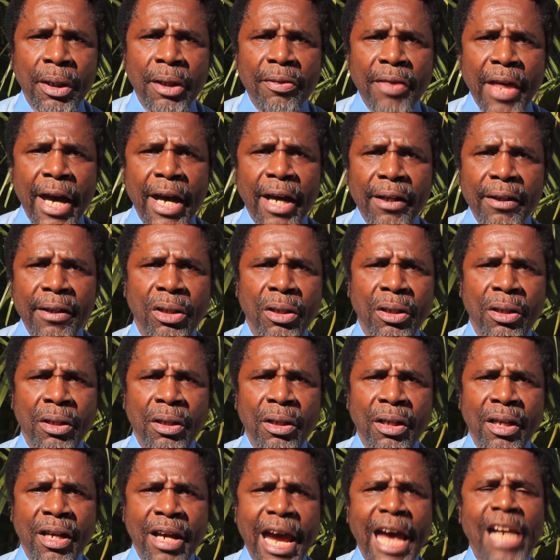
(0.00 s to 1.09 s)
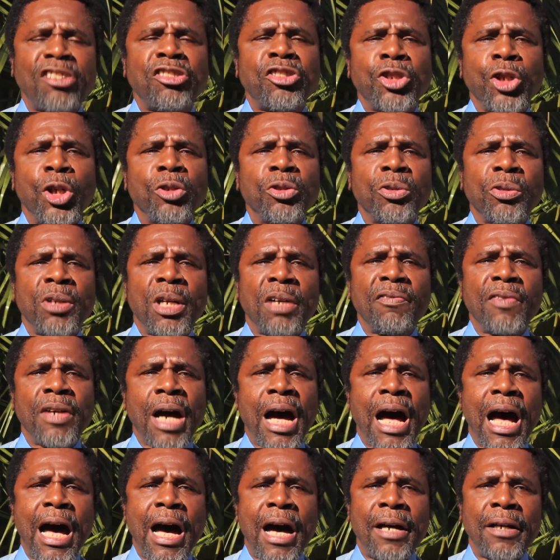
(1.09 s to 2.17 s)
that as children of
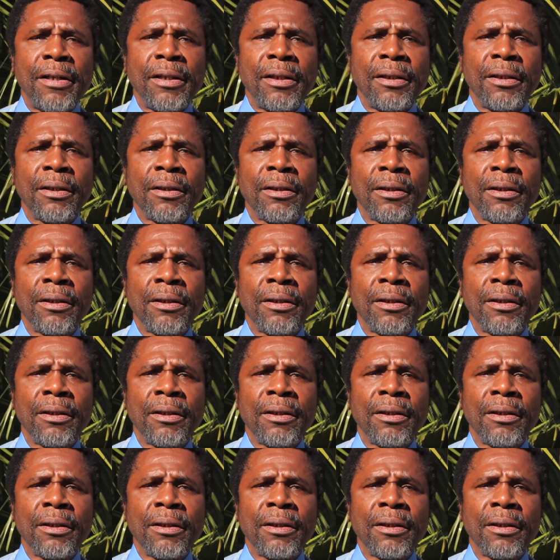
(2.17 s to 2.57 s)
God